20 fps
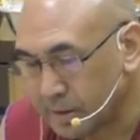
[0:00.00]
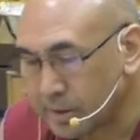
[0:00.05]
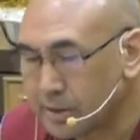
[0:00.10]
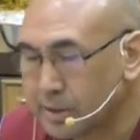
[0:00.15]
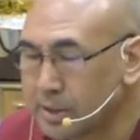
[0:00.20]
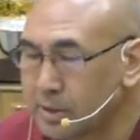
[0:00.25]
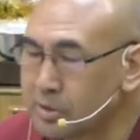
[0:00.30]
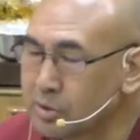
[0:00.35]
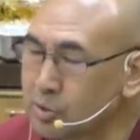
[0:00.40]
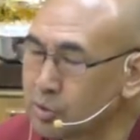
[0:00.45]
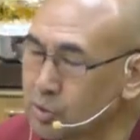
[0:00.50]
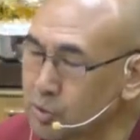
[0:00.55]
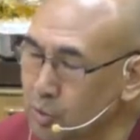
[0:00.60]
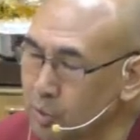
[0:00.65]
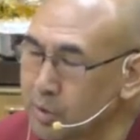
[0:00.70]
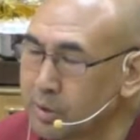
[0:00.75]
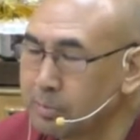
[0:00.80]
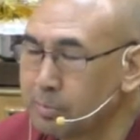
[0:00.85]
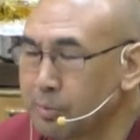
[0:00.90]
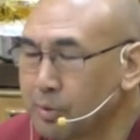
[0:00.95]
This is so
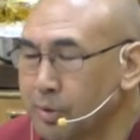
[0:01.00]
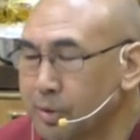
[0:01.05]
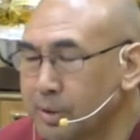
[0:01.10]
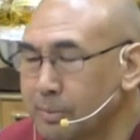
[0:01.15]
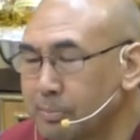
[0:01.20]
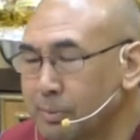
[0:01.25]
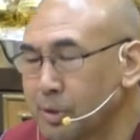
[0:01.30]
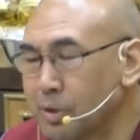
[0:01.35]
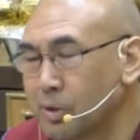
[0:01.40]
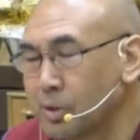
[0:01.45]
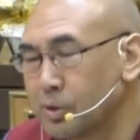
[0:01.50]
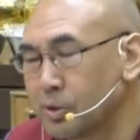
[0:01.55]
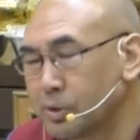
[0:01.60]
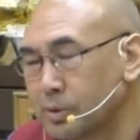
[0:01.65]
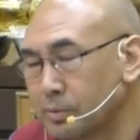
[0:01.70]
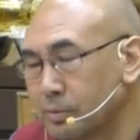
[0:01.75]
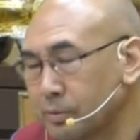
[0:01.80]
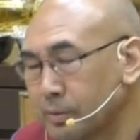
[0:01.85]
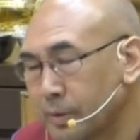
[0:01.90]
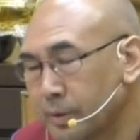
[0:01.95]
important because
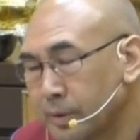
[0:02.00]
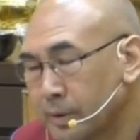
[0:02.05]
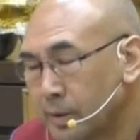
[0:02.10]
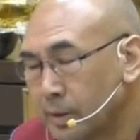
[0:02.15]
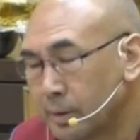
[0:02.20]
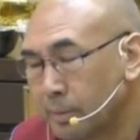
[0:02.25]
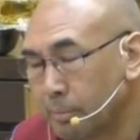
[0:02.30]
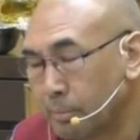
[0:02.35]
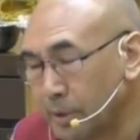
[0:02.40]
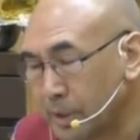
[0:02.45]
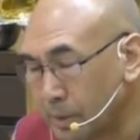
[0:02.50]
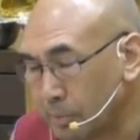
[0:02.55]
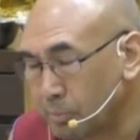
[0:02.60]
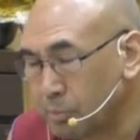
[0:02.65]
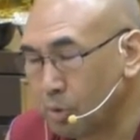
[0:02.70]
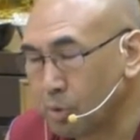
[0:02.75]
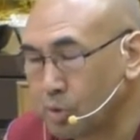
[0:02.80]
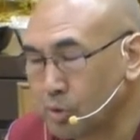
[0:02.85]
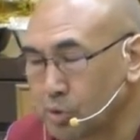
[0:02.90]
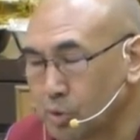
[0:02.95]
many
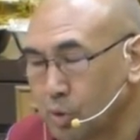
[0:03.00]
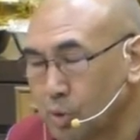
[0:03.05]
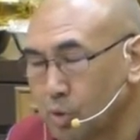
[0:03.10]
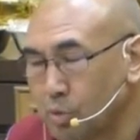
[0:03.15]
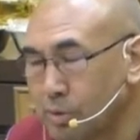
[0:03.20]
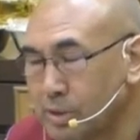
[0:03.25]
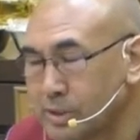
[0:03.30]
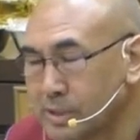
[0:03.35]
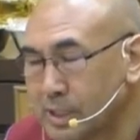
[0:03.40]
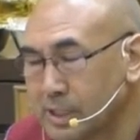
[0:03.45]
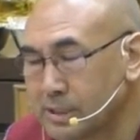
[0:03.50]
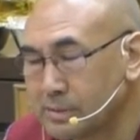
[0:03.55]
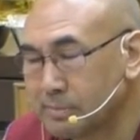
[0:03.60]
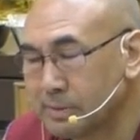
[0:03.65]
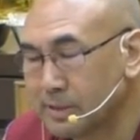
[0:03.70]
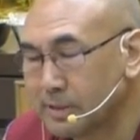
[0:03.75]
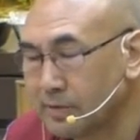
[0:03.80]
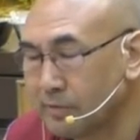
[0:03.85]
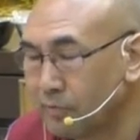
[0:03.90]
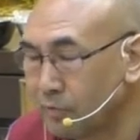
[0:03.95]
books always
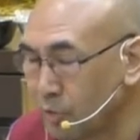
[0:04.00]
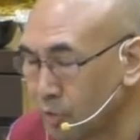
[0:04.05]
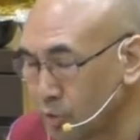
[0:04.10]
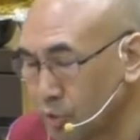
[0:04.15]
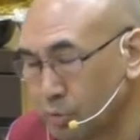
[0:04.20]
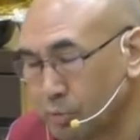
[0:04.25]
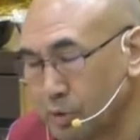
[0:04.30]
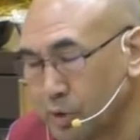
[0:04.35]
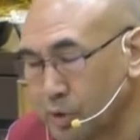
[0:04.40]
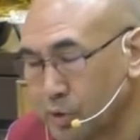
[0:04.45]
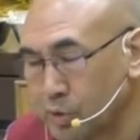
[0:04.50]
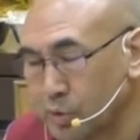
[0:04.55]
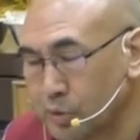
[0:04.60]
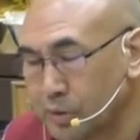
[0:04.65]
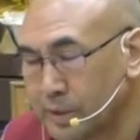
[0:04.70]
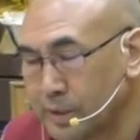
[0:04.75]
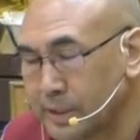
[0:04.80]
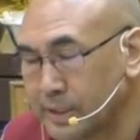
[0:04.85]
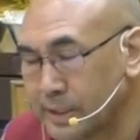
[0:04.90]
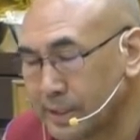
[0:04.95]
explain the four noble truths.
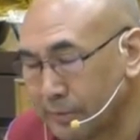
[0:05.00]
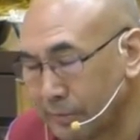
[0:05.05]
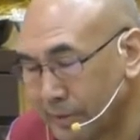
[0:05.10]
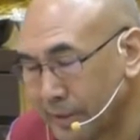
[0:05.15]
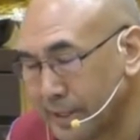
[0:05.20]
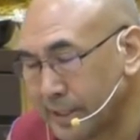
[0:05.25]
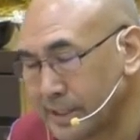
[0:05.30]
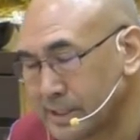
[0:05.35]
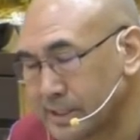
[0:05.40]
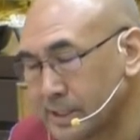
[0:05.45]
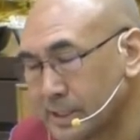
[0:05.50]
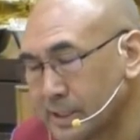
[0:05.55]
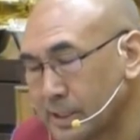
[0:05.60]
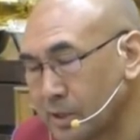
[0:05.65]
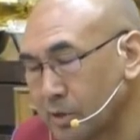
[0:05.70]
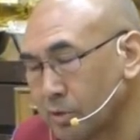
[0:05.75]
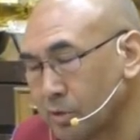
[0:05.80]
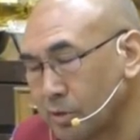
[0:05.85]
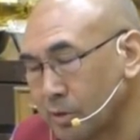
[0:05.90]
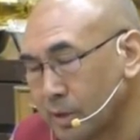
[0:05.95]
It never explain, you
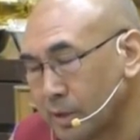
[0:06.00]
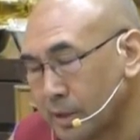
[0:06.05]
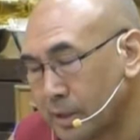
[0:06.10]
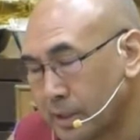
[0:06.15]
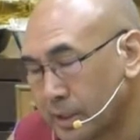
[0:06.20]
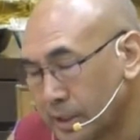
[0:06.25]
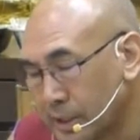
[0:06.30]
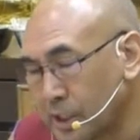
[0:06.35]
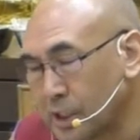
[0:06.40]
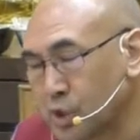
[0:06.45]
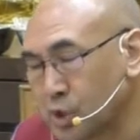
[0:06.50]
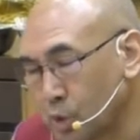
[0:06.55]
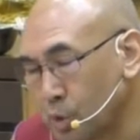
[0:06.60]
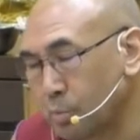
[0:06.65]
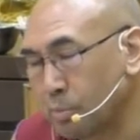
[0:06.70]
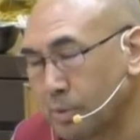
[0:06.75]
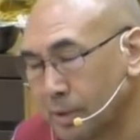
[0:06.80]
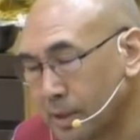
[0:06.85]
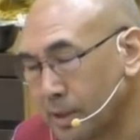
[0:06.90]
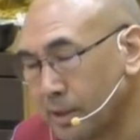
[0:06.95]
know, each
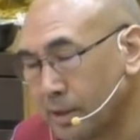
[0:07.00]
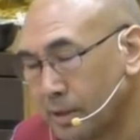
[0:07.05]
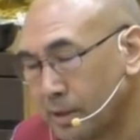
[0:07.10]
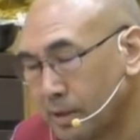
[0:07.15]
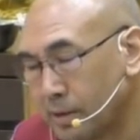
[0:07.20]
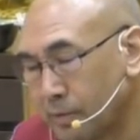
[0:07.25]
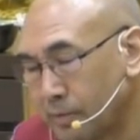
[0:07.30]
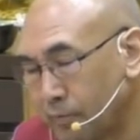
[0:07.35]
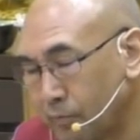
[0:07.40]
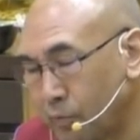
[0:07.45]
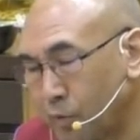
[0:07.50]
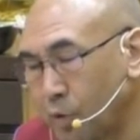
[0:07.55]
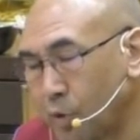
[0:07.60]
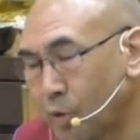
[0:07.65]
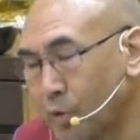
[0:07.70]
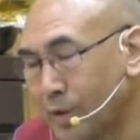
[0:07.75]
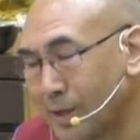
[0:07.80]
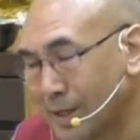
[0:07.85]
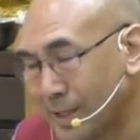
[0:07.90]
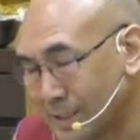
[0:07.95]
of the
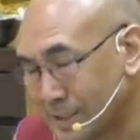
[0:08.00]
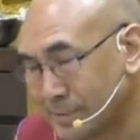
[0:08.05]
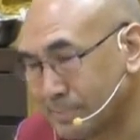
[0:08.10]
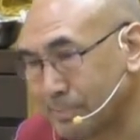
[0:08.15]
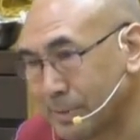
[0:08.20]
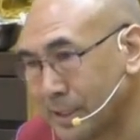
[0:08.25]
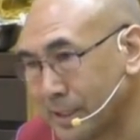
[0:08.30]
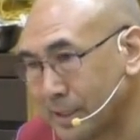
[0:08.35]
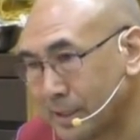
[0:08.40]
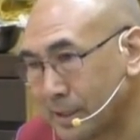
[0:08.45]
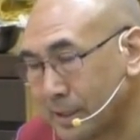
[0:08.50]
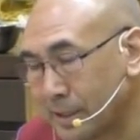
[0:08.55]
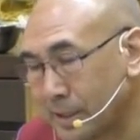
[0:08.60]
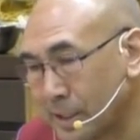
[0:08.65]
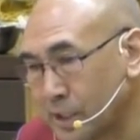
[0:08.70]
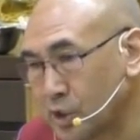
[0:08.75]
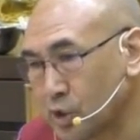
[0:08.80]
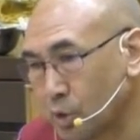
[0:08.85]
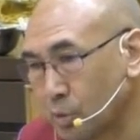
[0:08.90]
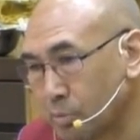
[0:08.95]
four aspects,
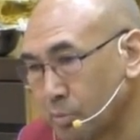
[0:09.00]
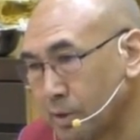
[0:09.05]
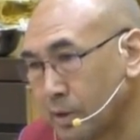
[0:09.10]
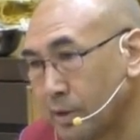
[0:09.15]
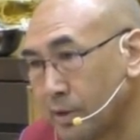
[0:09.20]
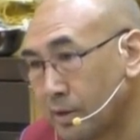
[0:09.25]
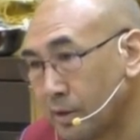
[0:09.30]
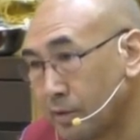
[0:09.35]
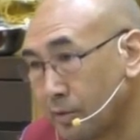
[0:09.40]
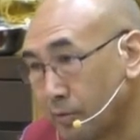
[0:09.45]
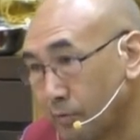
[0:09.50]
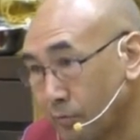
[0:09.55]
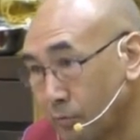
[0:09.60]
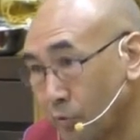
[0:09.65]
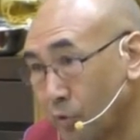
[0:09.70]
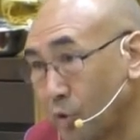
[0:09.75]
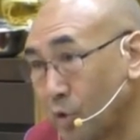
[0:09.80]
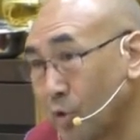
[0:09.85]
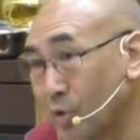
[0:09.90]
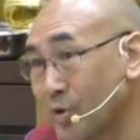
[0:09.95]
each of the
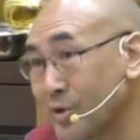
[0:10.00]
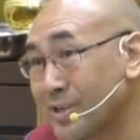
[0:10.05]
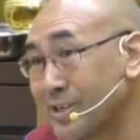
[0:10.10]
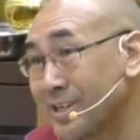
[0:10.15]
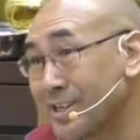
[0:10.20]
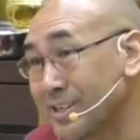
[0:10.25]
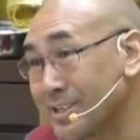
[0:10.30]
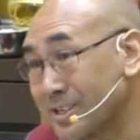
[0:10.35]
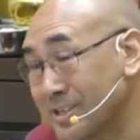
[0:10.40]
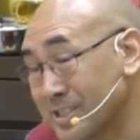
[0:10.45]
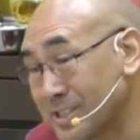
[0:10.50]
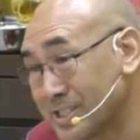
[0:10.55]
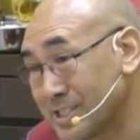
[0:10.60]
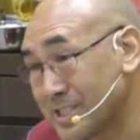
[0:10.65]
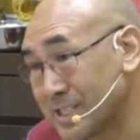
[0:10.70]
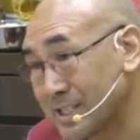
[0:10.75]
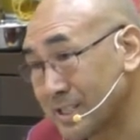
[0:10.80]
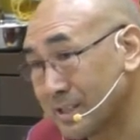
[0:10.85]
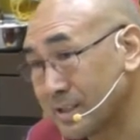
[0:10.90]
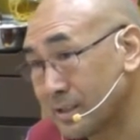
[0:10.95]
four
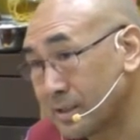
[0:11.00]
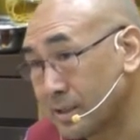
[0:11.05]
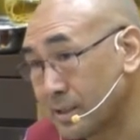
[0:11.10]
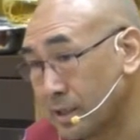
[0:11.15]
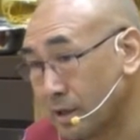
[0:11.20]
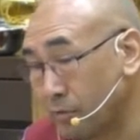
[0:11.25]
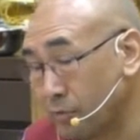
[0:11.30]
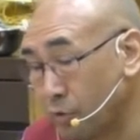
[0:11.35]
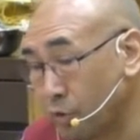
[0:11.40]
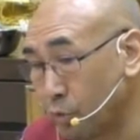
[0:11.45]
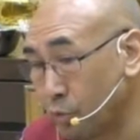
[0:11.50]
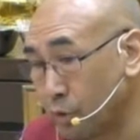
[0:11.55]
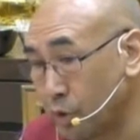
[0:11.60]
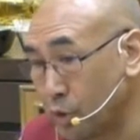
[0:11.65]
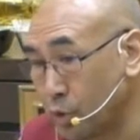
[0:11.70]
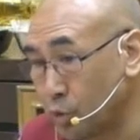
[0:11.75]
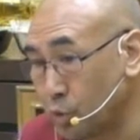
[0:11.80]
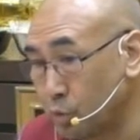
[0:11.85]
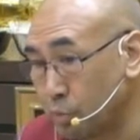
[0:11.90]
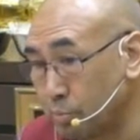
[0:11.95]
characteristics. Therefore, when
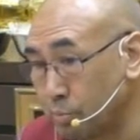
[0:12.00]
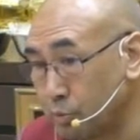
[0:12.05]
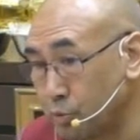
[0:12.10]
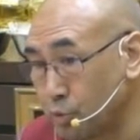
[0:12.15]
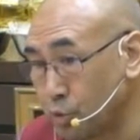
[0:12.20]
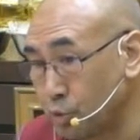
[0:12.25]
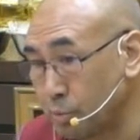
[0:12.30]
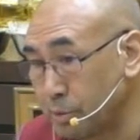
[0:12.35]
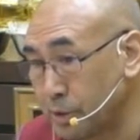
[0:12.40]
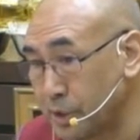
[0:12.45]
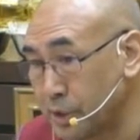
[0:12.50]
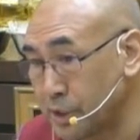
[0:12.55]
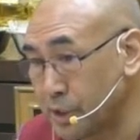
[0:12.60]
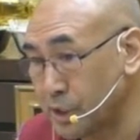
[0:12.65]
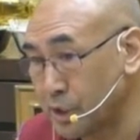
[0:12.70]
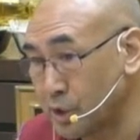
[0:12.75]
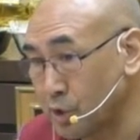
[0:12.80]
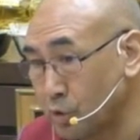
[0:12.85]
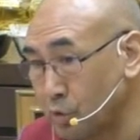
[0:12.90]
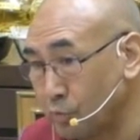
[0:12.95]
you do
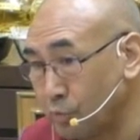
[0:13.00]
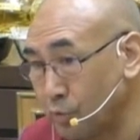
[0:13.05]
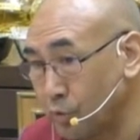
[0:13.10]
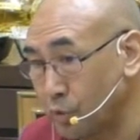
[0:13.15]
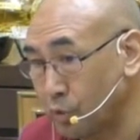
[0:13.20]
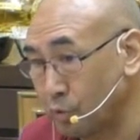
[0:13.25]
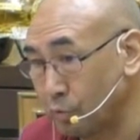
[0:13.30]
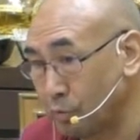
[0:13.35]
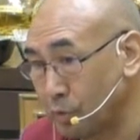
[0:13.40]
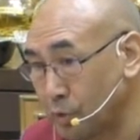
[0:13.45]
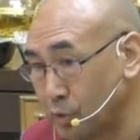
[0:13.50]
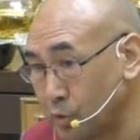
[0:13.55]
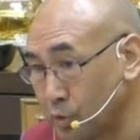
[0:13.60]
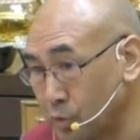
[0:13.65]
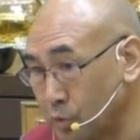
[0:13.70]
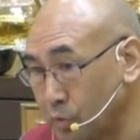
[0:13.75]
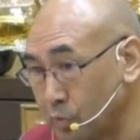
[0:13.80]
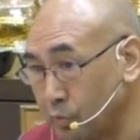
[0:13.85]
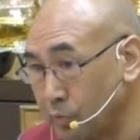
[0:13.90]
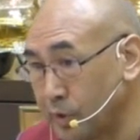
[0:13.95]
meditation on four noble
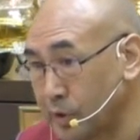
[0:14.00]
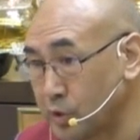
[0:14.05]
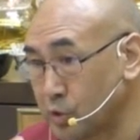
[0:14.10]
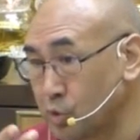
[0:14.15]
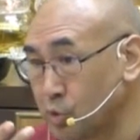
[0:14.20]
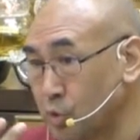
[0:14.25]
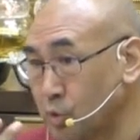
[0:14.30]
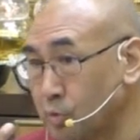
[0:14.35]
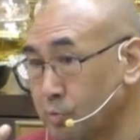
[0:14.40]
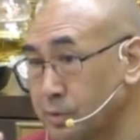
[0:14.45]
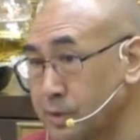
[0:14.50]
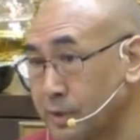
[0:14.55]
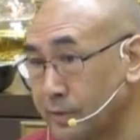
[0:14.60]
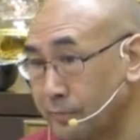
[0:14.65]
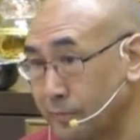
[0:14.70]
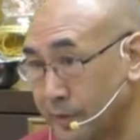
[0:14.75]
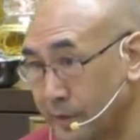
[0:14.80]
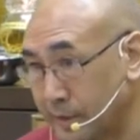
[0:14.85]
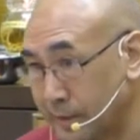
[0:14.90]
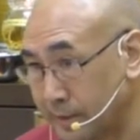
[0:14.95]
truths, first truth of
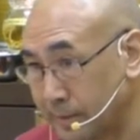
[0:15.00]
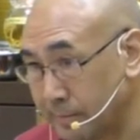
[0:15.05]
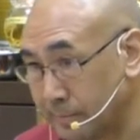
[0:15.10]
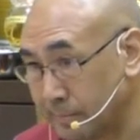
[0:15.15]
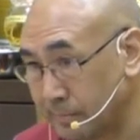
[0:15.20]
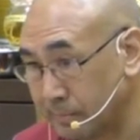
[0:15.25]
suffering.